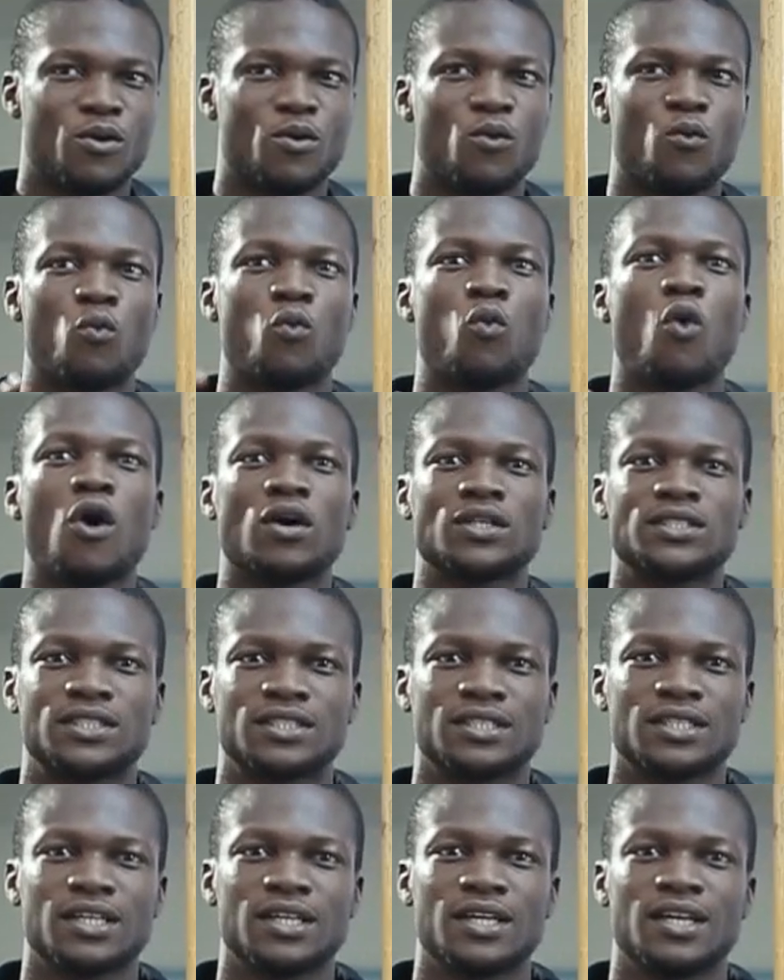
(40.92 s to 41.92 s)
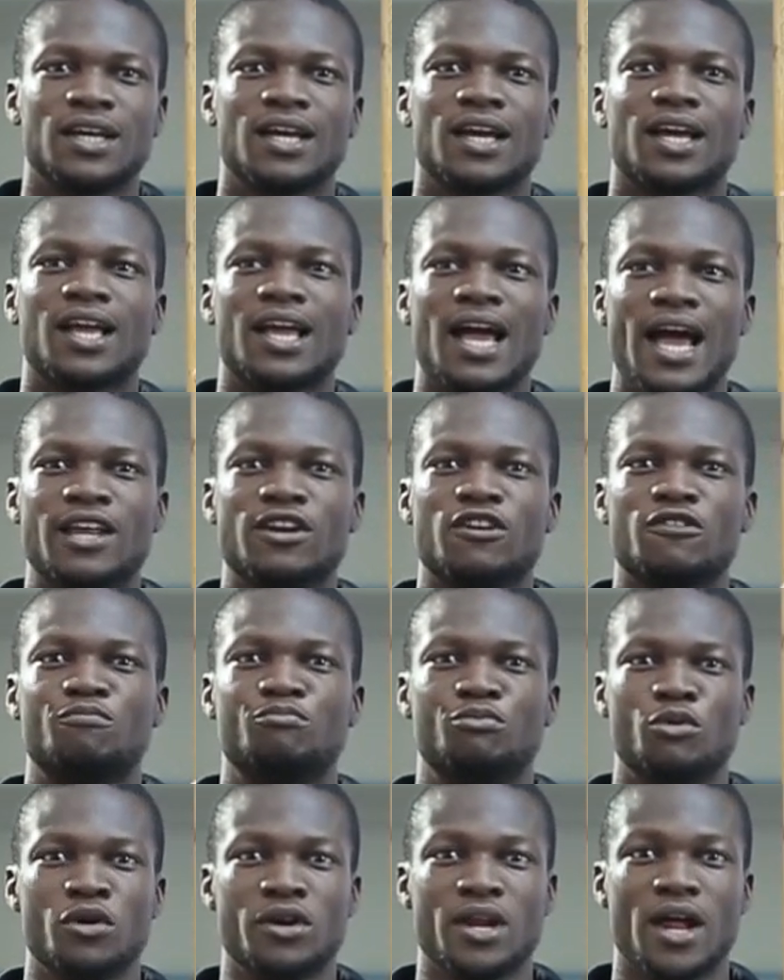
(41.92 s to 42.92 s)
What kind of
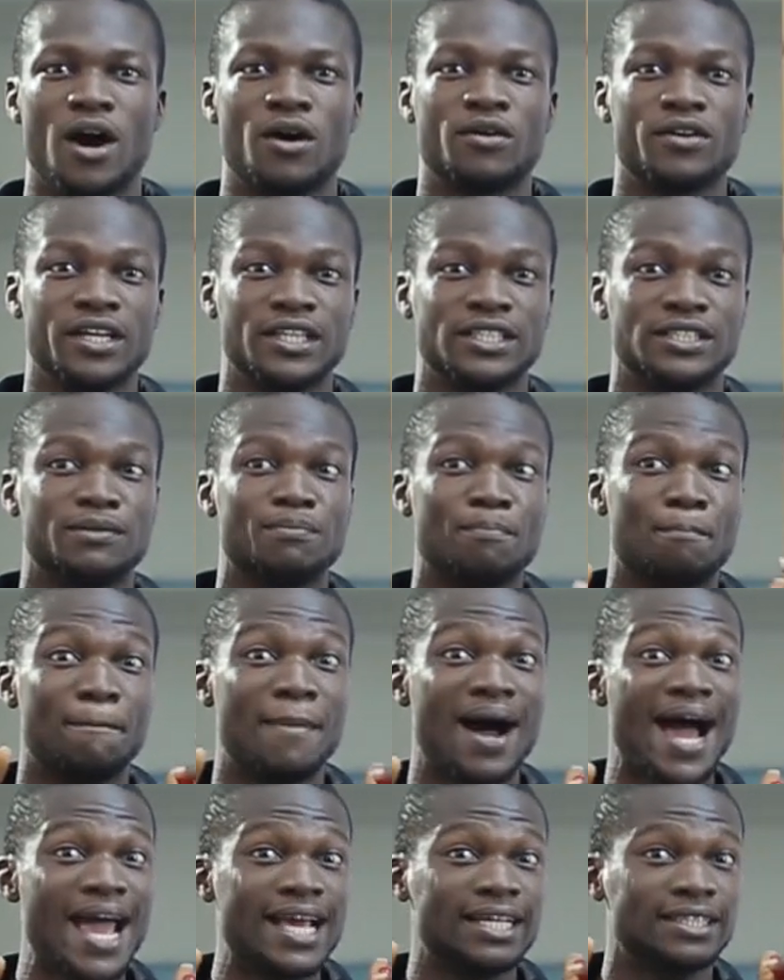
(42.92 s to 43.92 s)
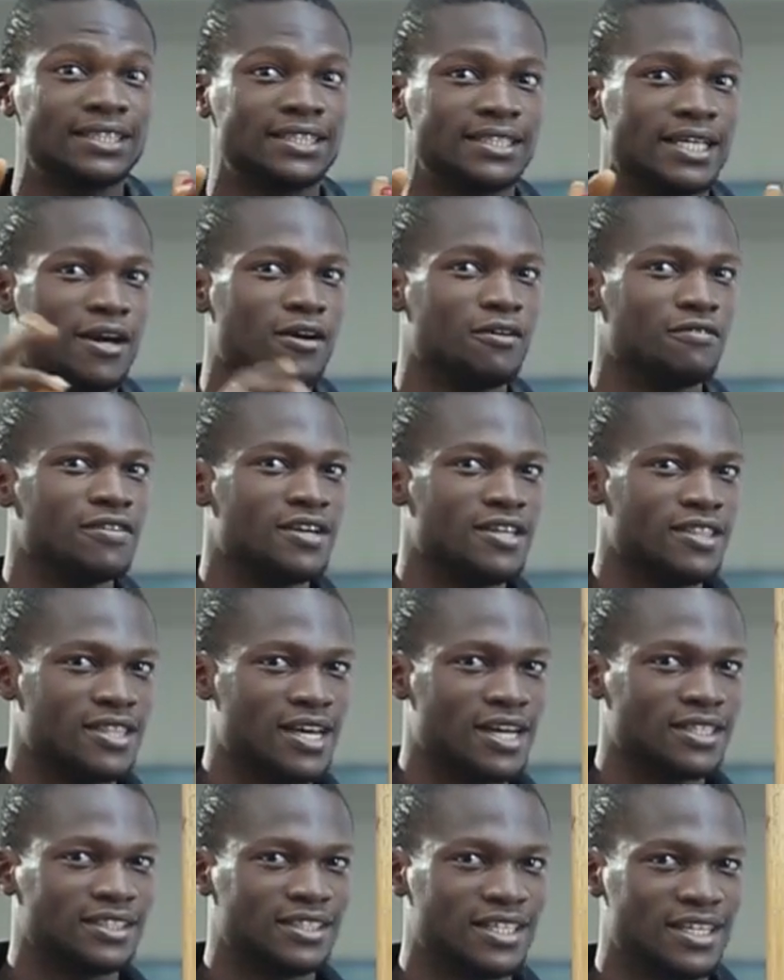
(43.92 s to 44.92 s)
pronoun is myself in
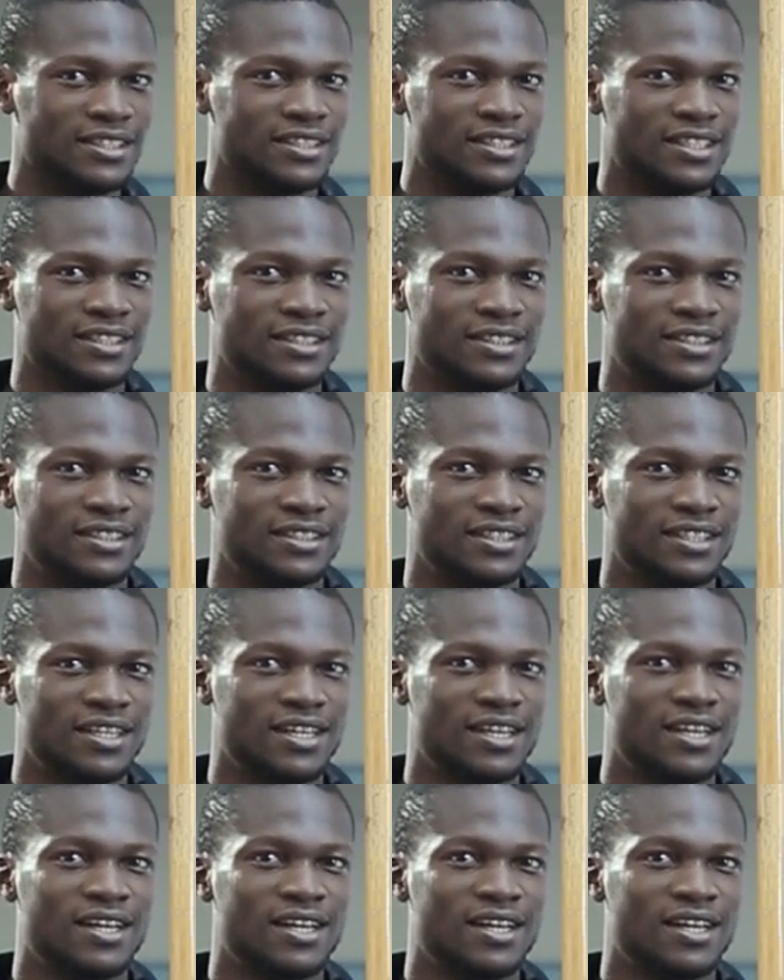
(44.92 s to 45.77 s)
that sentence?